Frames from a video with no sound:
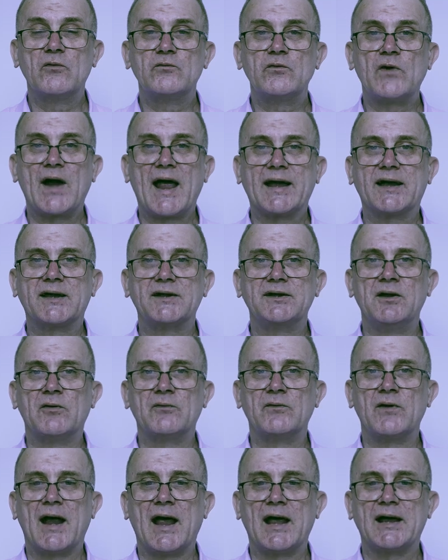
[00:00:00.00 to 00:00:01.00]

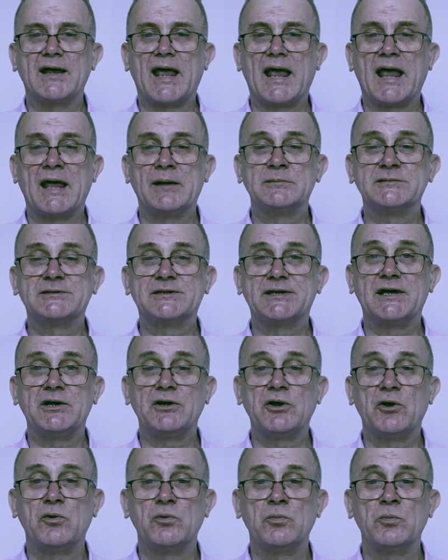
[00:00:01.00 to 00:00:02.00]
Ragnarok
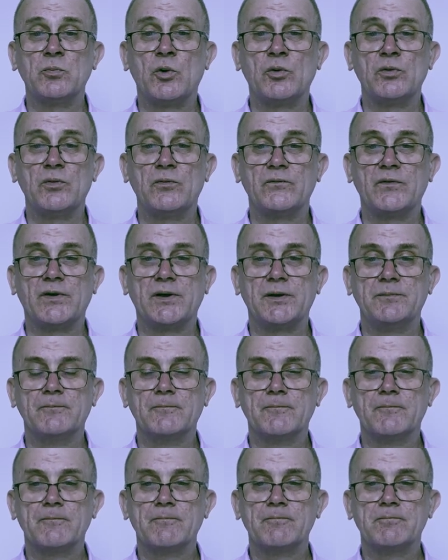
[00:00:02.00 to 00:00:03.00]
MCU movie.
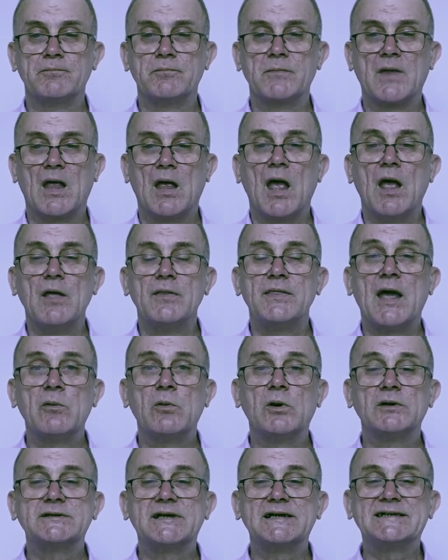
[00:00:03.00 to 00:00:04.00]
There
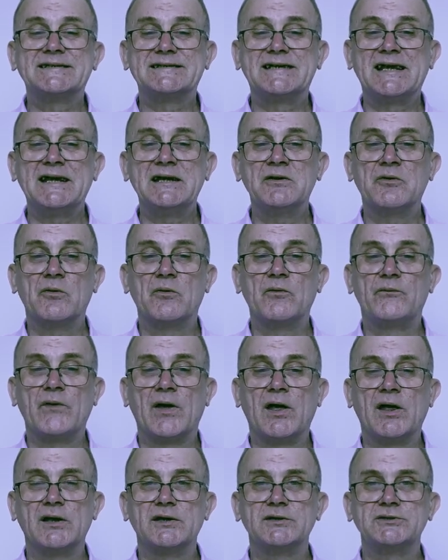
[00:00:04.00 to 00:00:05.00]
was a single
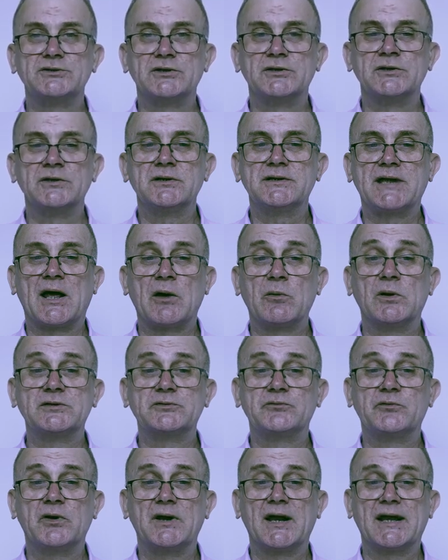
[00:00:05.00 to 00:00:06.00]
version that
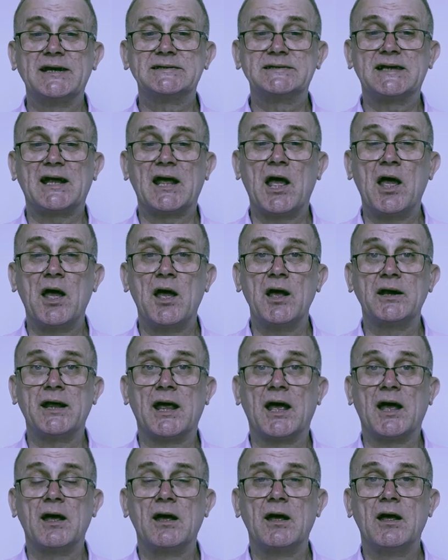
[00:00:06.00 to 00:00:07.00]
was released
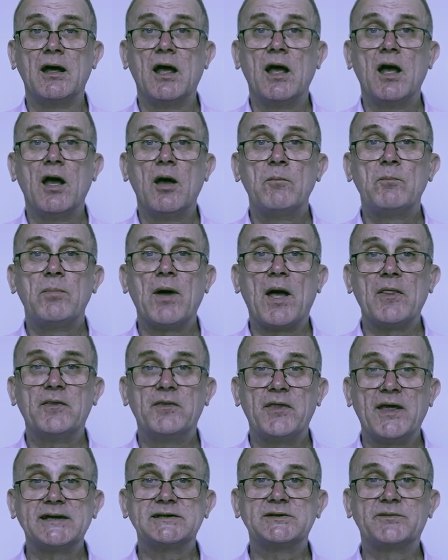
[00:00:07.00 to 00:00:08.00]
earlier,
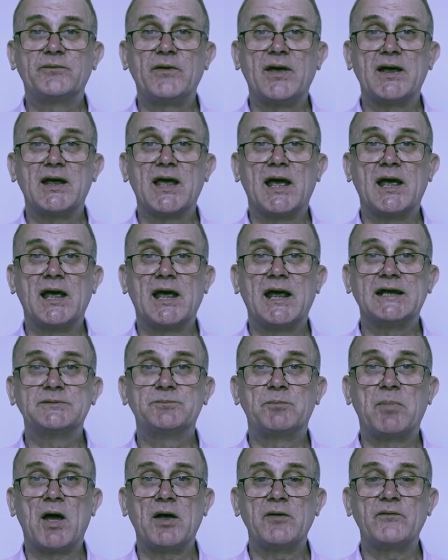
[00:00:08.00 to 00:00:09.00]
but this figure is
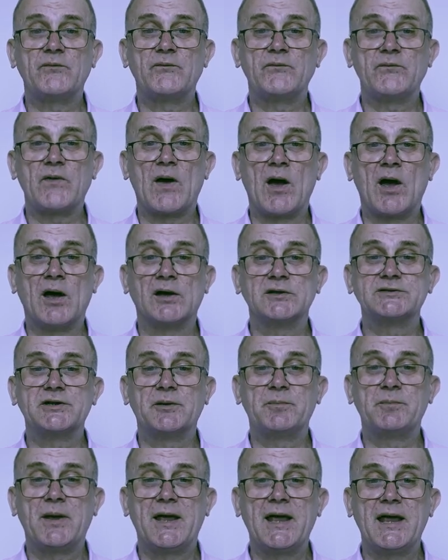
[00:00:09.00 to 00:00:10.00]
by far
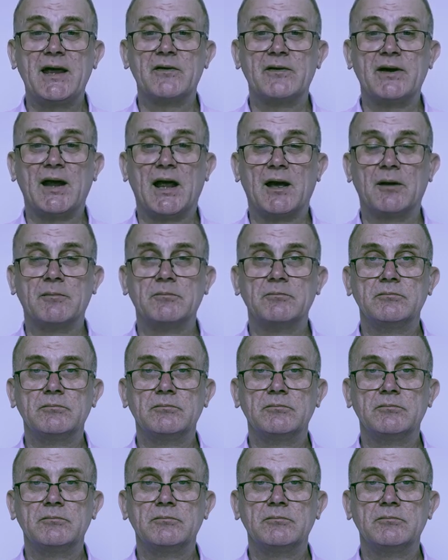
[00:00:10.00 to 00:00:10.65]
superior.